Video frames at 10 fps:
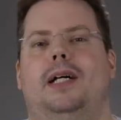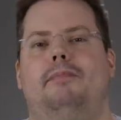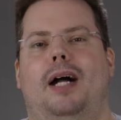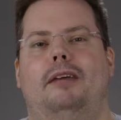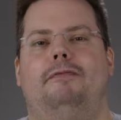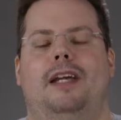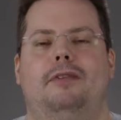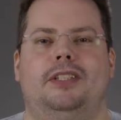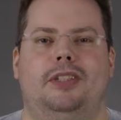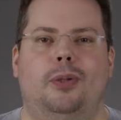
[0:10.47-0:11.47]
up, my
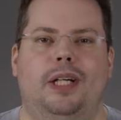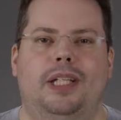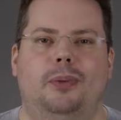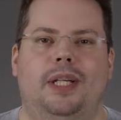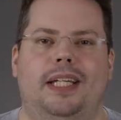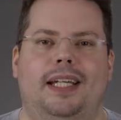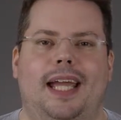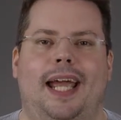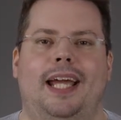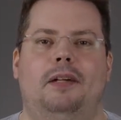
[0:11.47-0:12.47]
favorite story of the week,
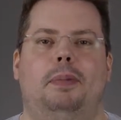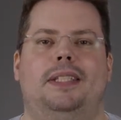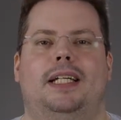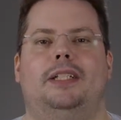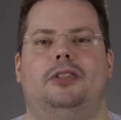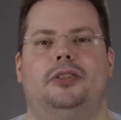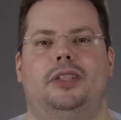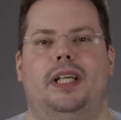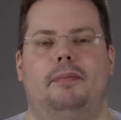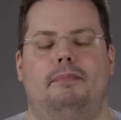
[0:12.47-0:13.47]
and
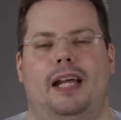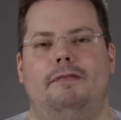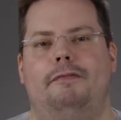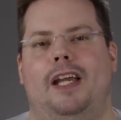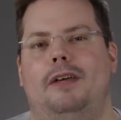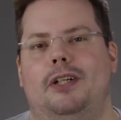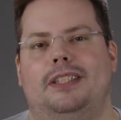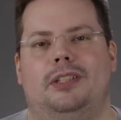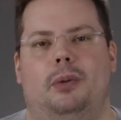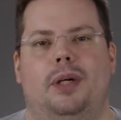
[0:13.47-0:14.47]
potentially my favorite
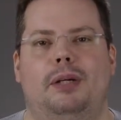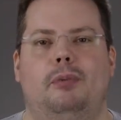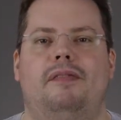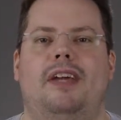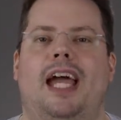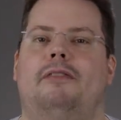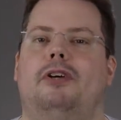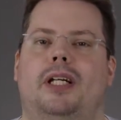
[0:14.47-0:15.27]
story we've ever